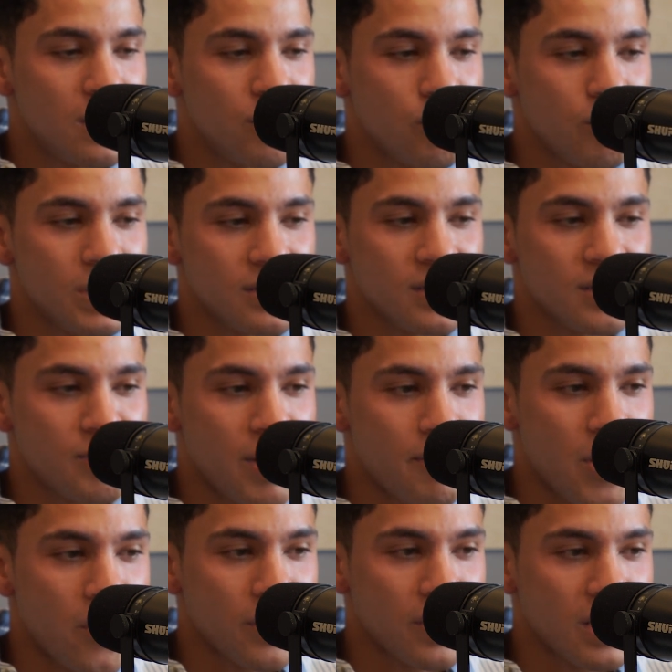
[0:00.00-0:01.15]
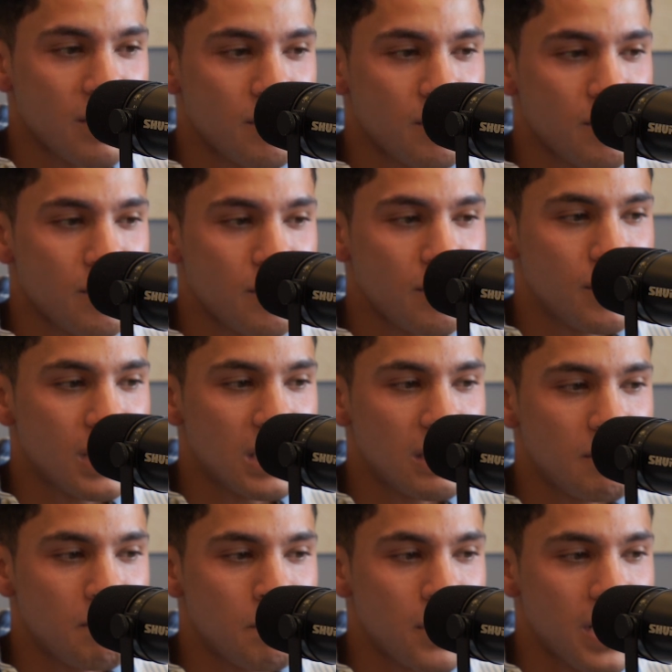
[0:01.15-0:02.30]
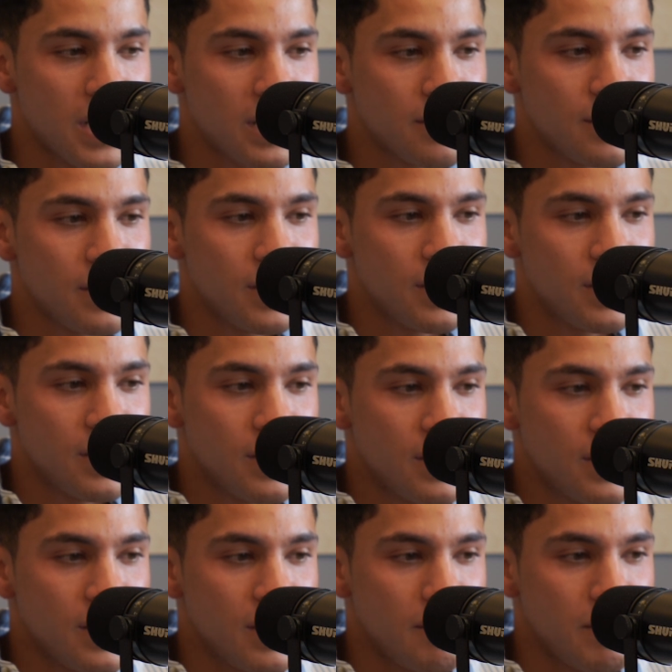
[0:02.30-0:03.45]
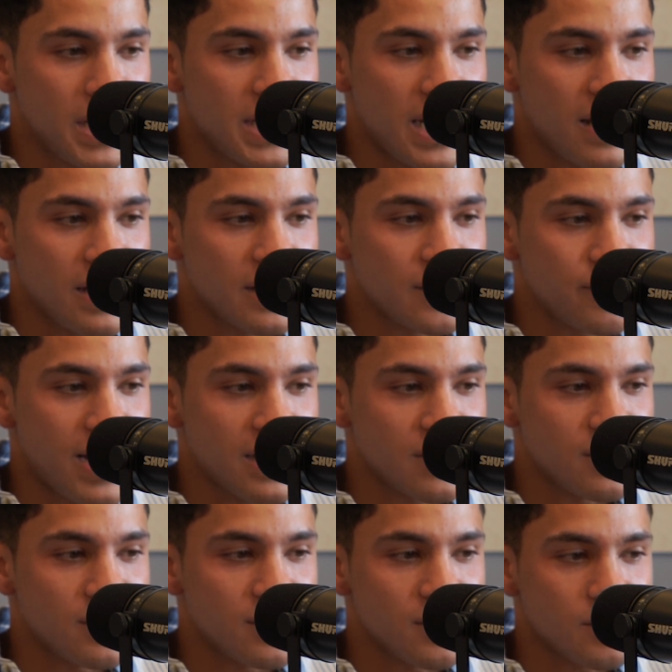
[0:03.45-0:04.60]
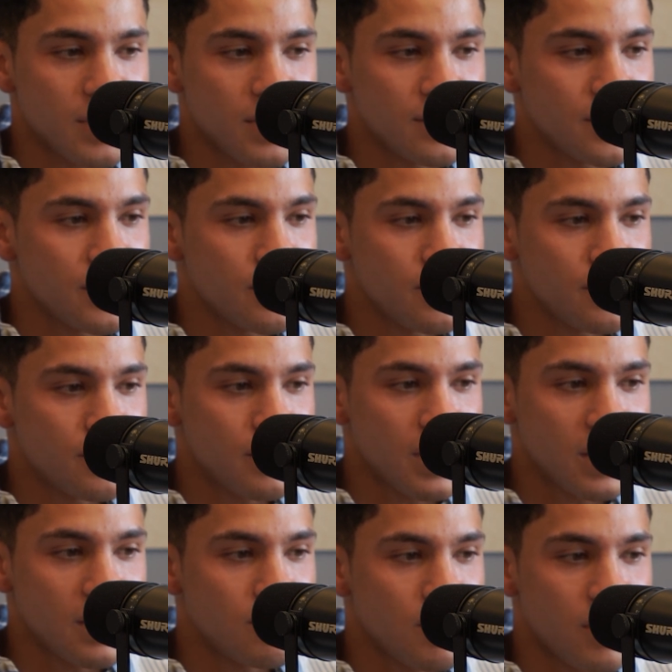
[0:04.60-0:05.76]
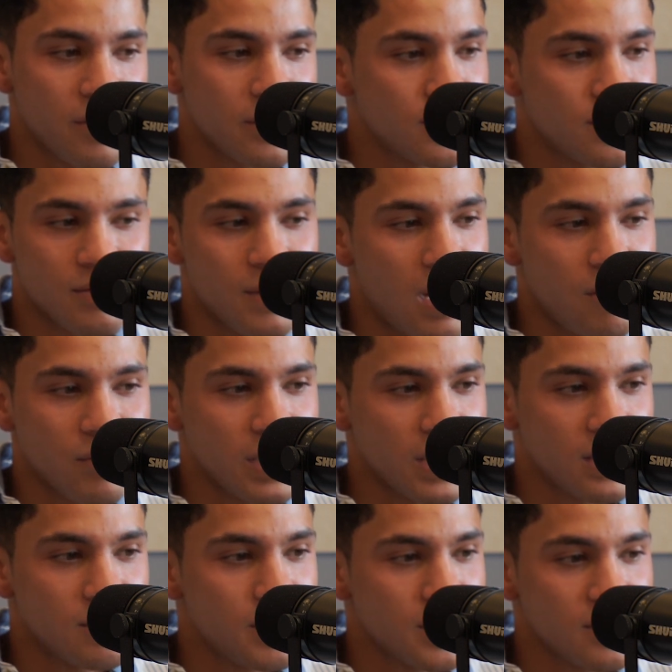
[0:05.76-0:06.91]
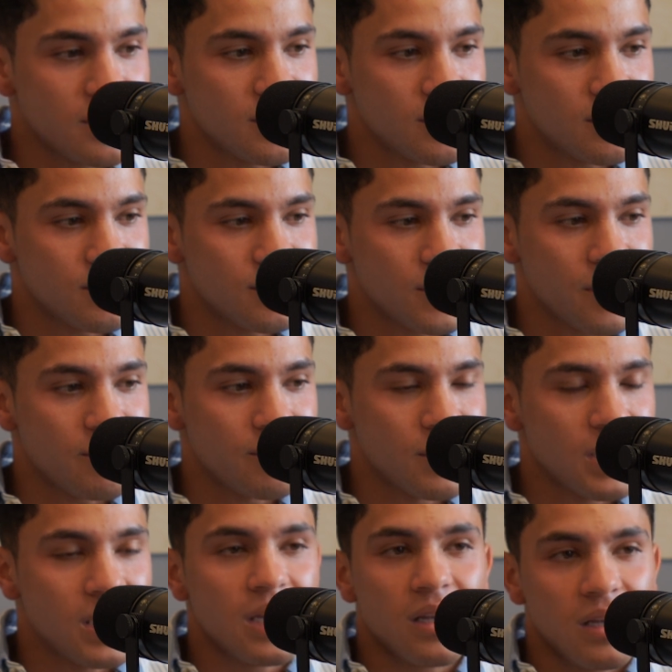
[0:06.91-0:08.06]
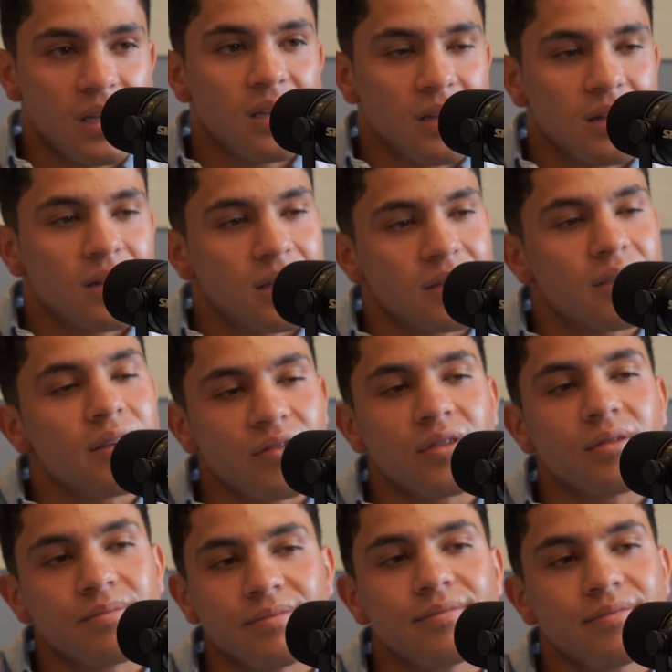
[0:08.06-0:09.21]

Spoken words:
through business primarily, but in my daily interactions as well too, like whether it's not related to business. So that's how I feel.